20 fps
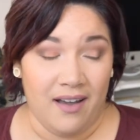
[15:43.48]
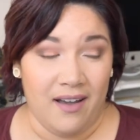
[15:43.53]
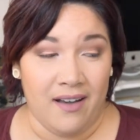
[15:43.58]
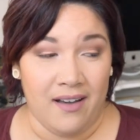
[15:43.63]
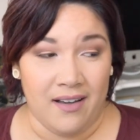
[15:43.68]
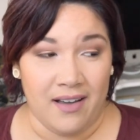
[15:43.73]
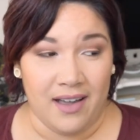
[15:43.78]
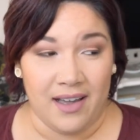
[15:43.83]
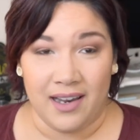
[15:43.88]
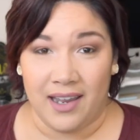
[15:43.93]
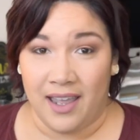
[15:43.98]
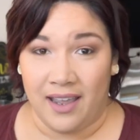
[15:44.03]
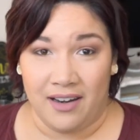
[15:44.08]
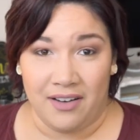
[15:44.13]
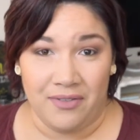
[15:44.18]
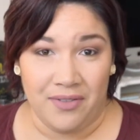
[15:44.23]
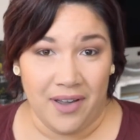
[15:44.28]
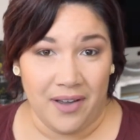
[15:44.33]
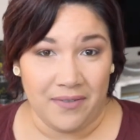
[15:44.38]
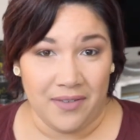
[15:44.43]
Again,
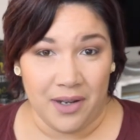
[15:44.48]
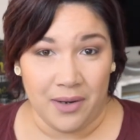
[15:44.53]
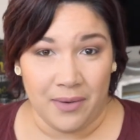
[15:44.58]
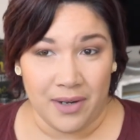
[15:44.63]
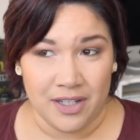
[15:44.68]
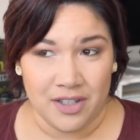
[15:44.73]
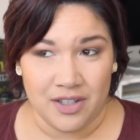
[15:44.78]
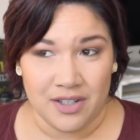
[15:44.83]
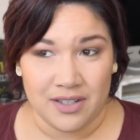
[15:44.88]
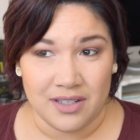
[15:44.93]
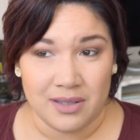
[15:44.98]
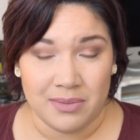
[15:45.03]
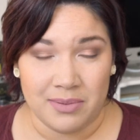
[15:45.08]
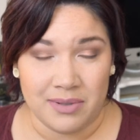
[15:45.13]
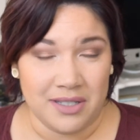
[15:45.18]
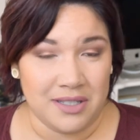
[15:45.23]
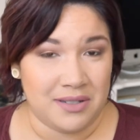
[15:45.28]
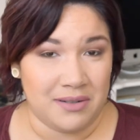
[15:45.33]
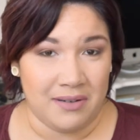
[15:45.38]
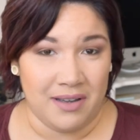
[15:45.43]
if you have any questions,
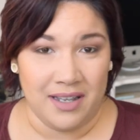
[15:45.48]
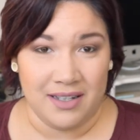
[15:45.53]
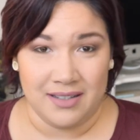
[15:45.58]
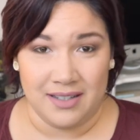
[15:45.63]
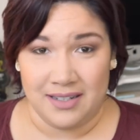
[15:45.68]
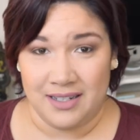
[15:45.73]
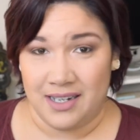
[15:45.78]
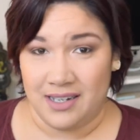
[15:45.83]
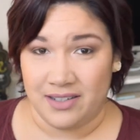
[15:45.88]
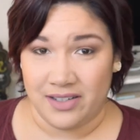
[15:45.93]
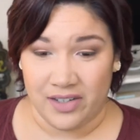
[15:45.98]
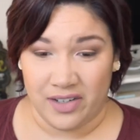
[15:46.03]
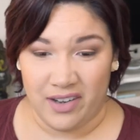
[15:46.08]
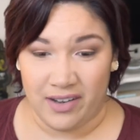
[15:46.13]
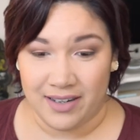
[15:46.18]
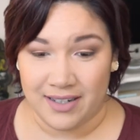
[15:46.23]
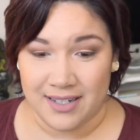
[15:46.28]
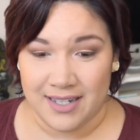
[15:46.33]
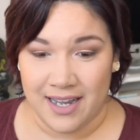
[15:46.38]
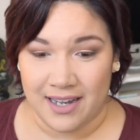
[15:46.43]
please don't hesitate to
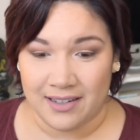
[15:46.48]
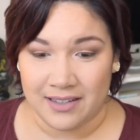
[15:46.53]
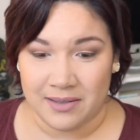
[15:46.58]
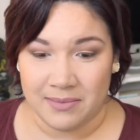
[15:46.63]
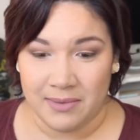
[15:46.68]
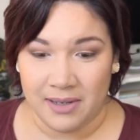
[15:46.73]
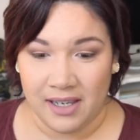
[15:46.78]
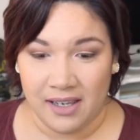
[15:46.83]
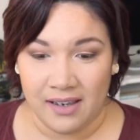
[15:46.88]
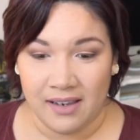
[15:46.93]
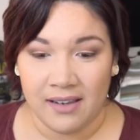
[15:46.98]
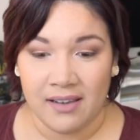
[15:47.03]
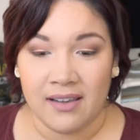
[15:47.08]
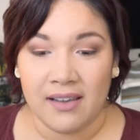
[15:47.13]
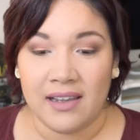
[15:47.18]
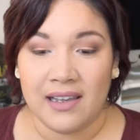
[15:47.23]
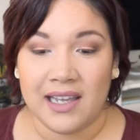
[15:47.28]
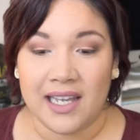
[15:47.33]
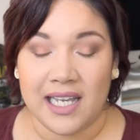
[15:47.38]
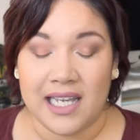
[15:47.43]
contact me,
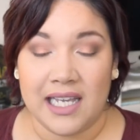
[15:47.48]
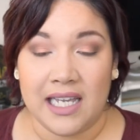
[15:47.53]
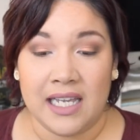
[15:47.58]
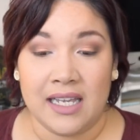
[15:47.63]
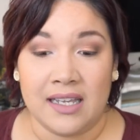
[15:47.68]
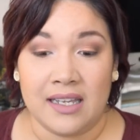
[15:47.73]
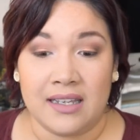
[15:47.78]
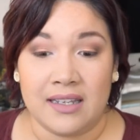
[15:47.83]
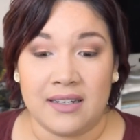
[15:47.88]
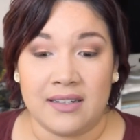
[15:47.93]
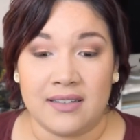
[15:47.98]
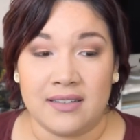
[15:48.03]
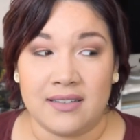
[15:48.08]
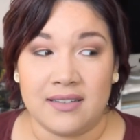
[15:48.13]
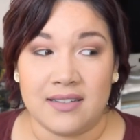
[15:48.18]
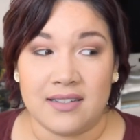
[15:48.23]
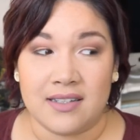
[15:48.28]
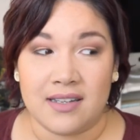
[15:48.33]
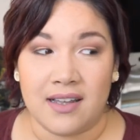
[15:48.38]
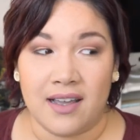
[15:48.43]

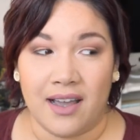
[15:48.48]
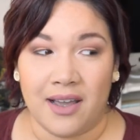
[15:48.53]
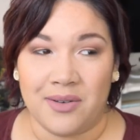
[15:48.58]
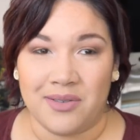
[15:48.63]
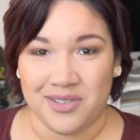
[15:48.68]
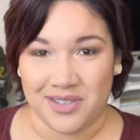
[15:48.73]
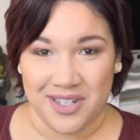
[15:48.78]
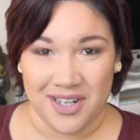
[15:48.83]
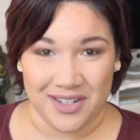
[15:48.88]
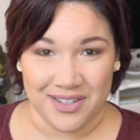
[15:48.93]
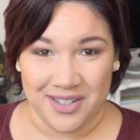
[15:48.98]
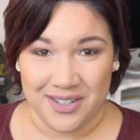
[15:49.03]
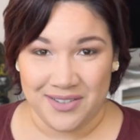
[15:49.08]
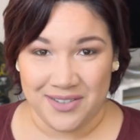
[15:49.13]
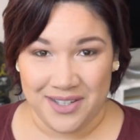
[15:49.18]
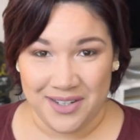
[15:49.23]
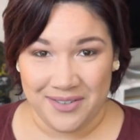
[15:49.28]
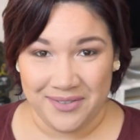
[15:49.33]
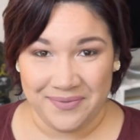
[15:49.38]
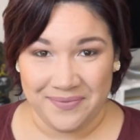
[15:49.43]
and I will talk to you
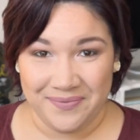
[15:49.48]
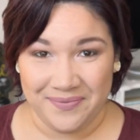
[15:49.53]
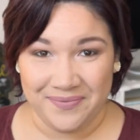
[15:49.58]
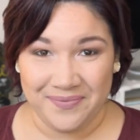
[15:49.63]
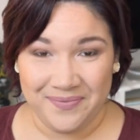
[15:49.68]
soon.